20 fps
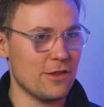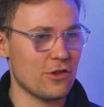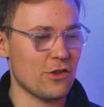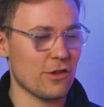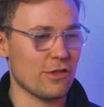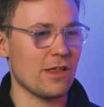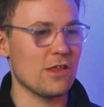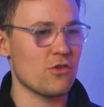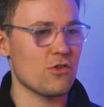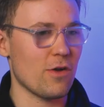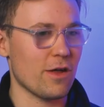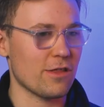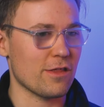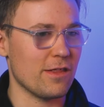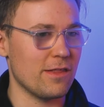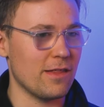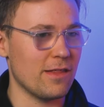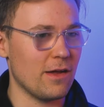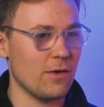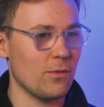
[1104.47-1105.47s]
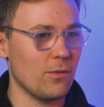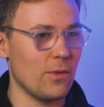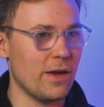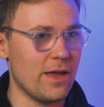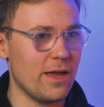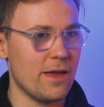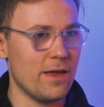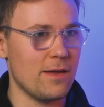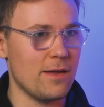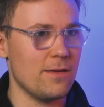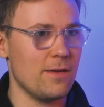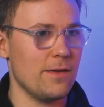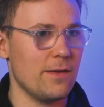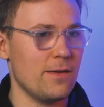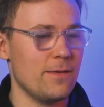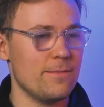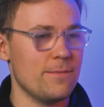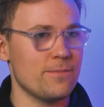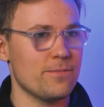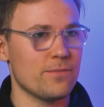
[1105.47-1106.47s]
It's just interesting that we're
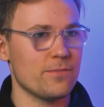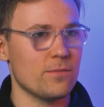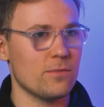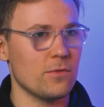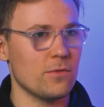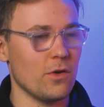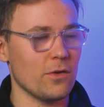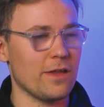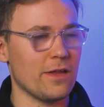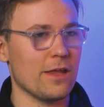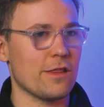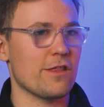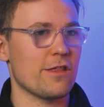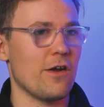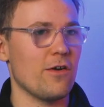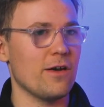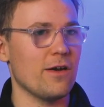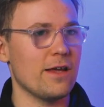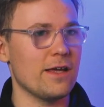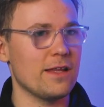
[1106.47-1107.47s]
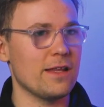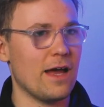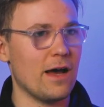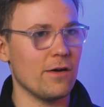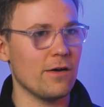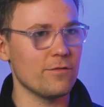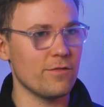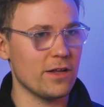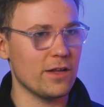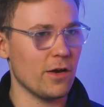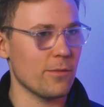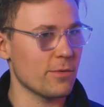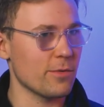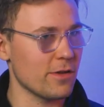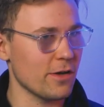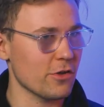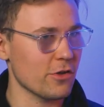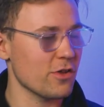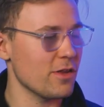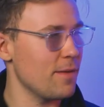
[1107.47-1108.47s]
not necessarily now video
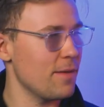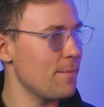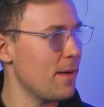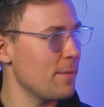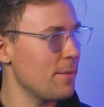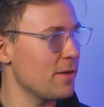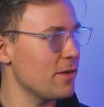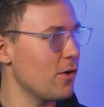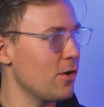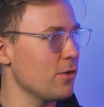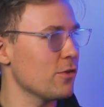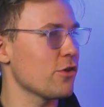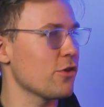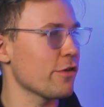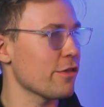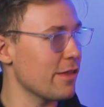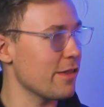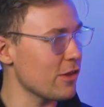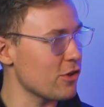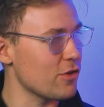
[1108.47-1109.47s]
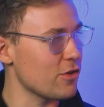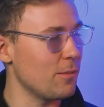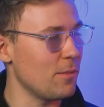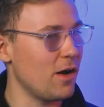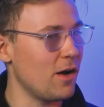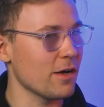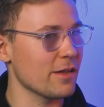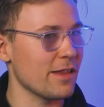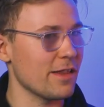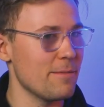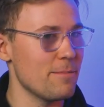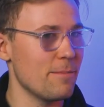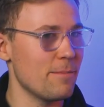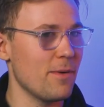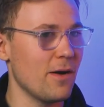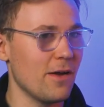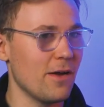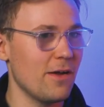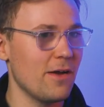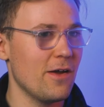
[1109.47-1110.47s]
production and maybe not just digital marketing,
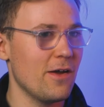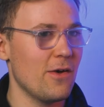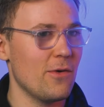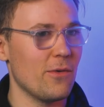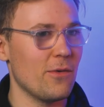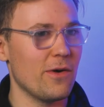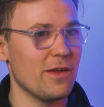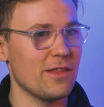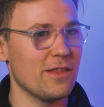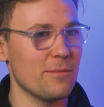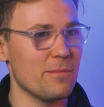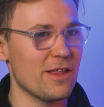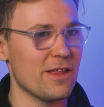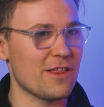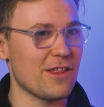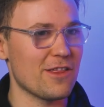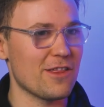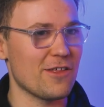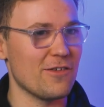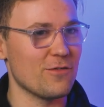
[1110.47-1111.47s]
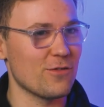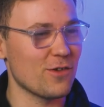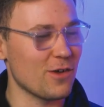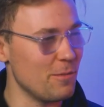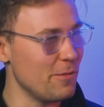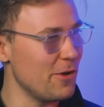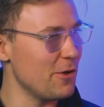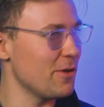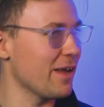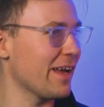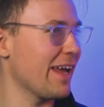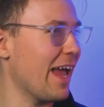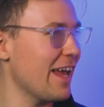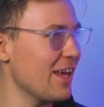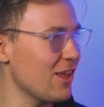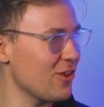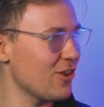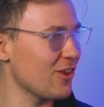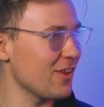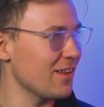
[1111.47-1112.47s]
but we're in the business of
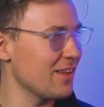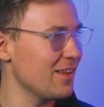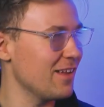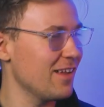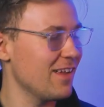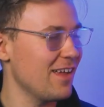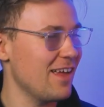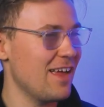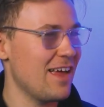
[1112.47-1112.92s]
communication.